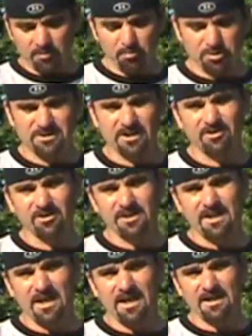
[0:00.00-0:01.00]
particularly
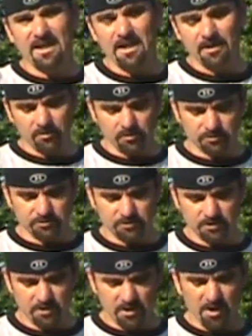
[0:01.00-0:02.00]
kayak anglers,
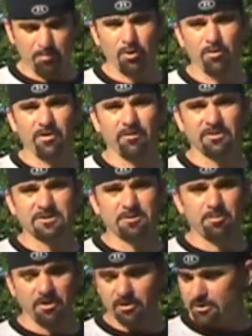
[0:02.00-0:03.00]
improve their
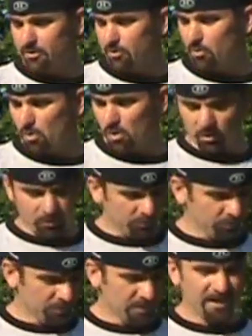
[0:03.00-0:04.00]
visibility on the water
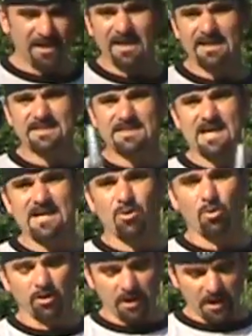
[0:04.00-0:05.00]
in day or